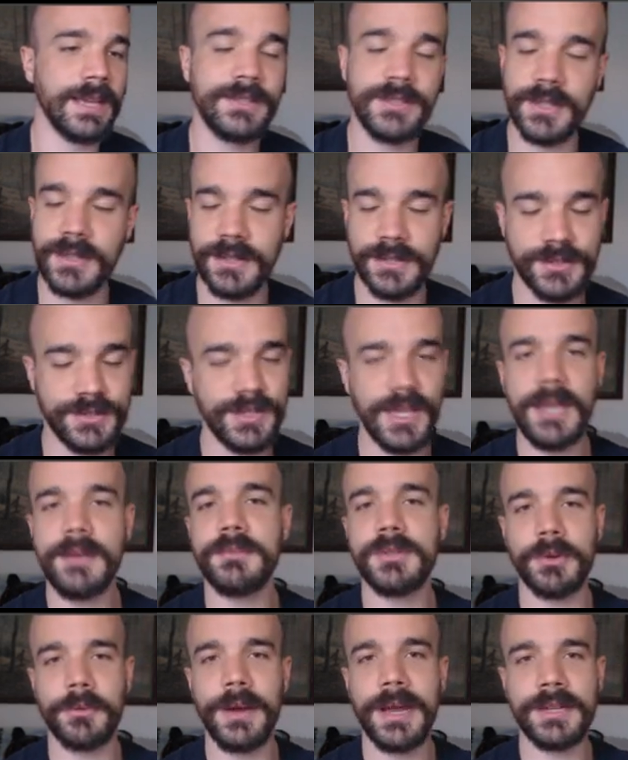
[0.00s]
It's in the
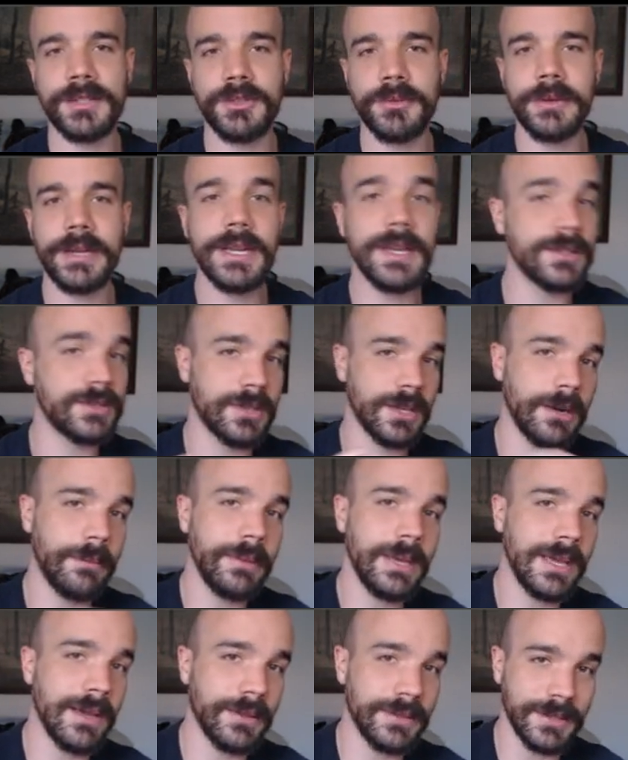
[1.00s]
same directory, it's
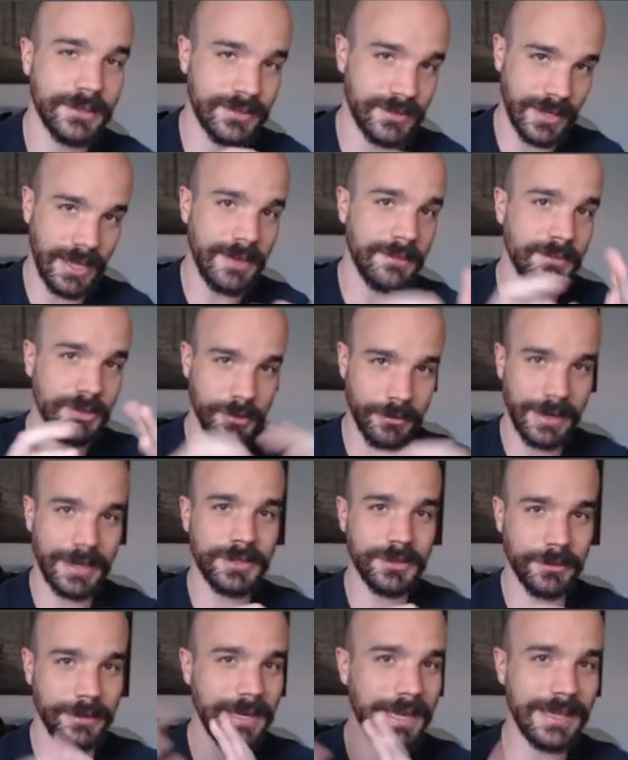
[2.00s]
gonna be on the same
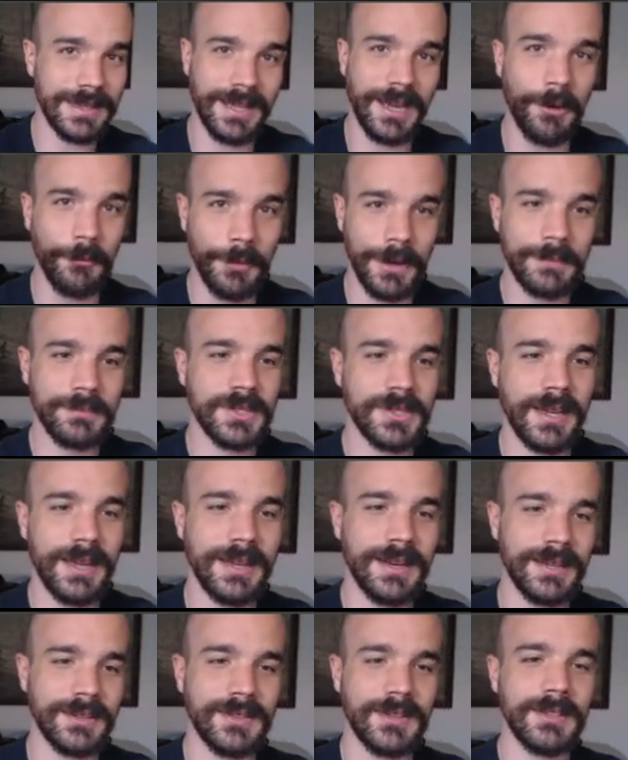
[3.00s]
directory in that
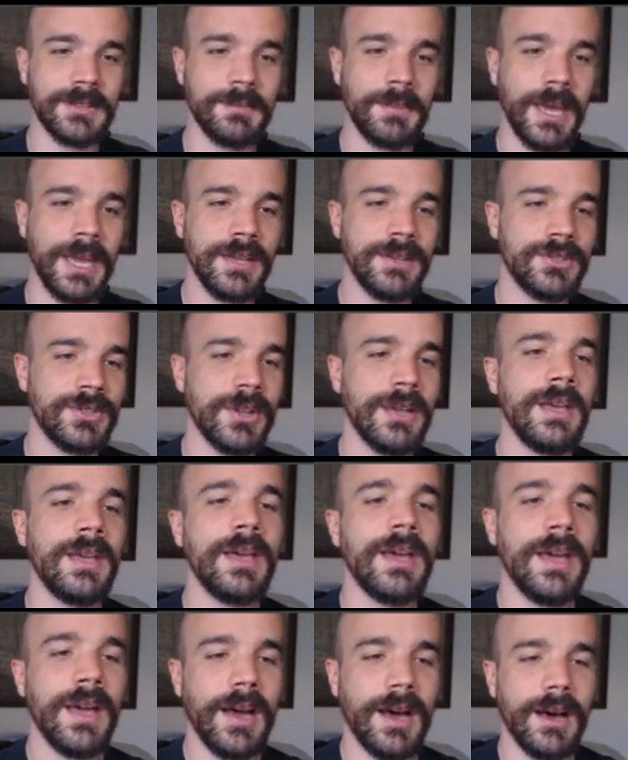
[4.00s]
website as this page.
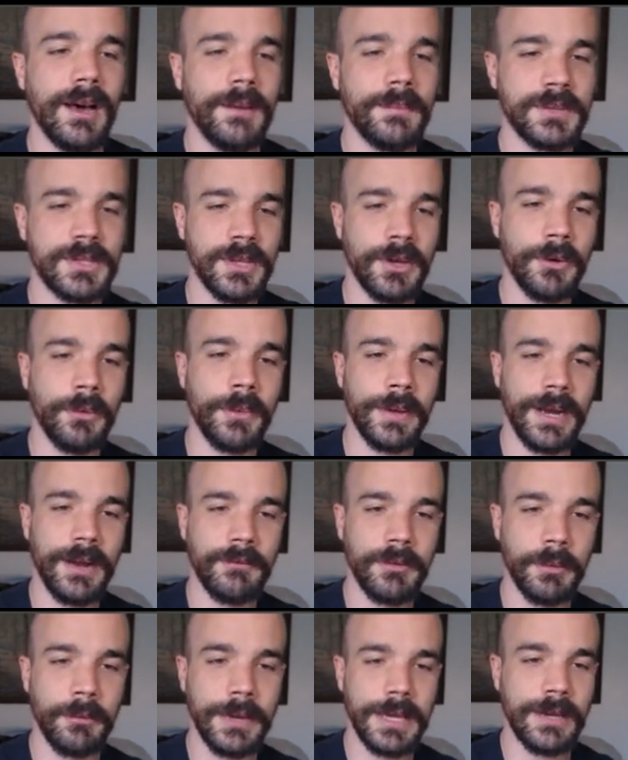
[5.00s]
Um, so
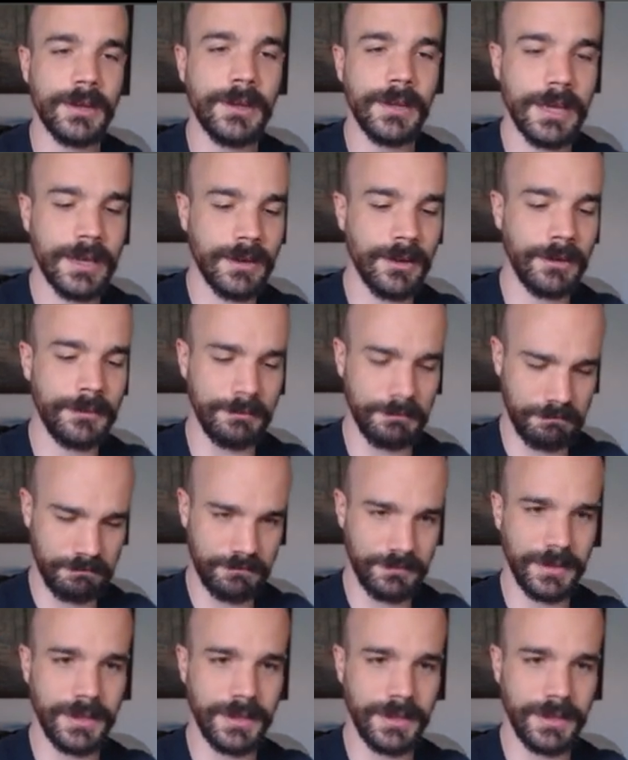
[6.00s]
whenever we click on,